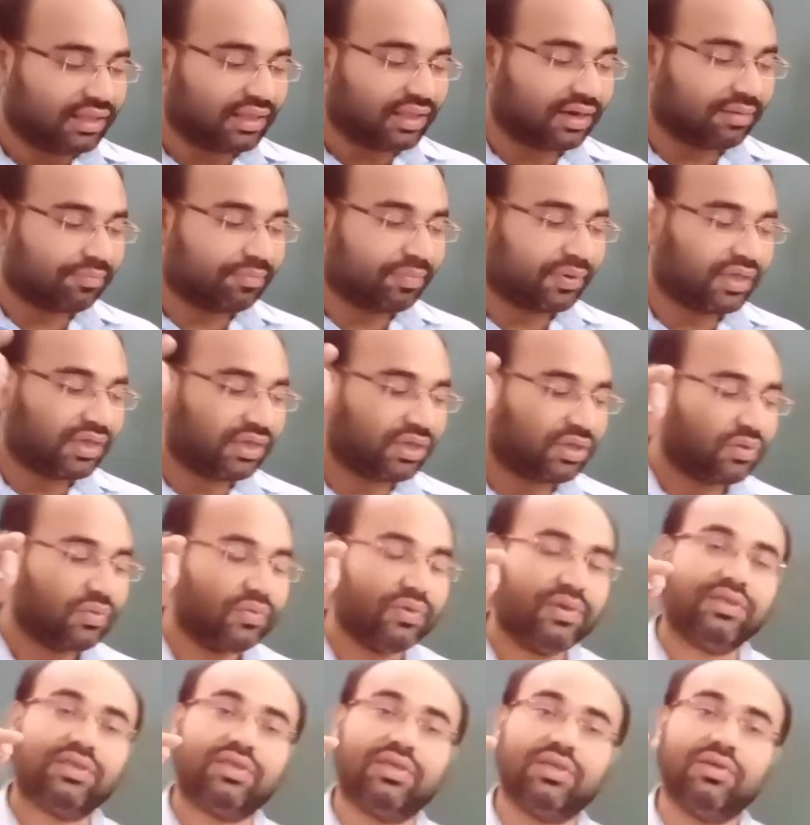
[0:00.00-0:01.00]
that PQ
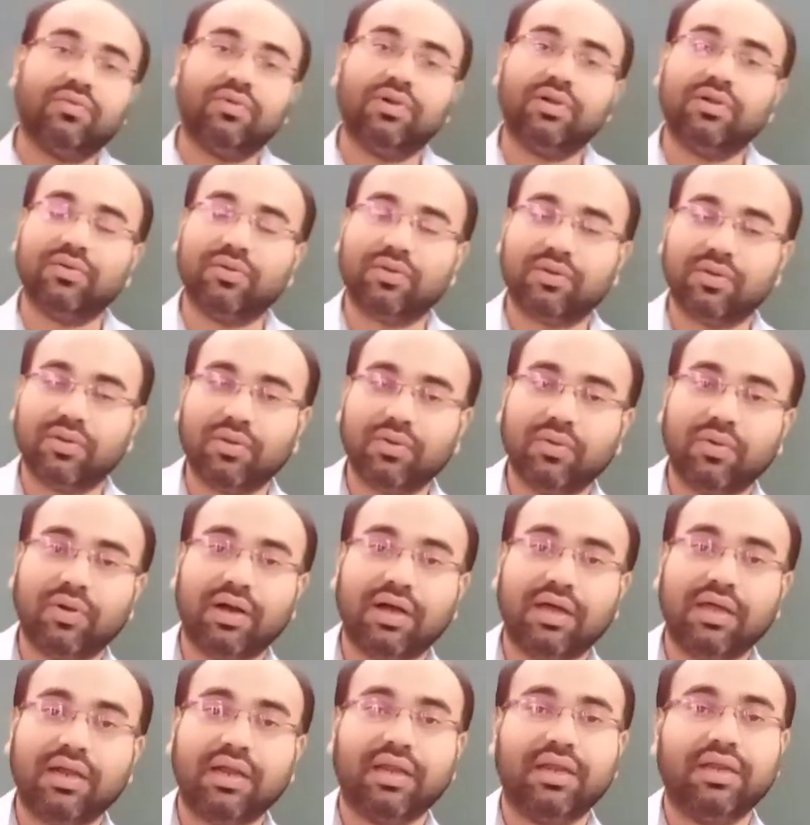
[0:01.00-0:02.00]
is equal to
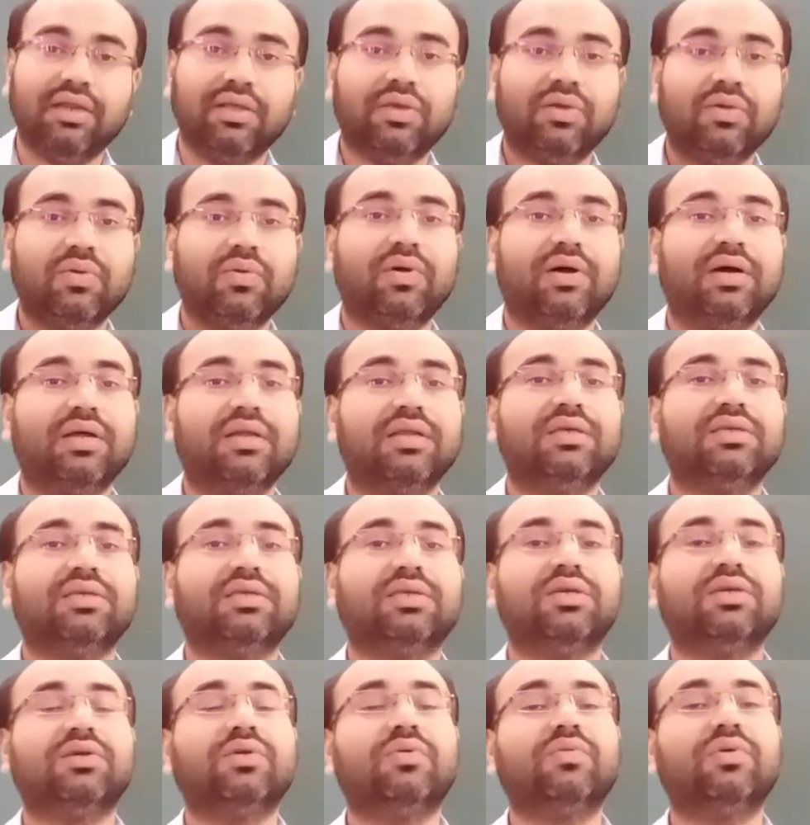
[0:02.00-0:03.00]
QR and QR is
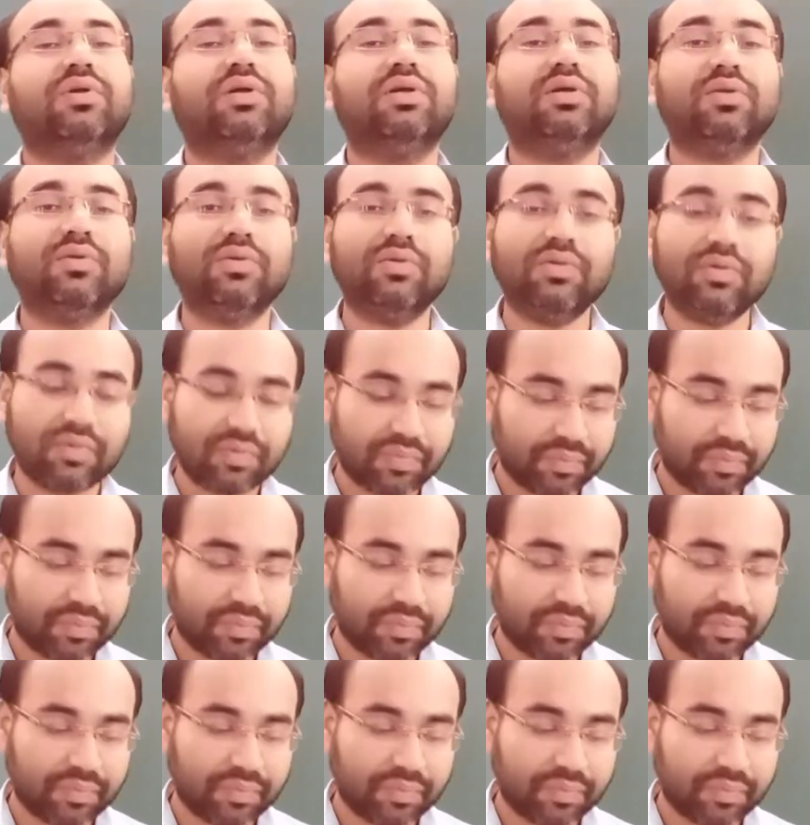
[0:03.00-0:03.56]
equal to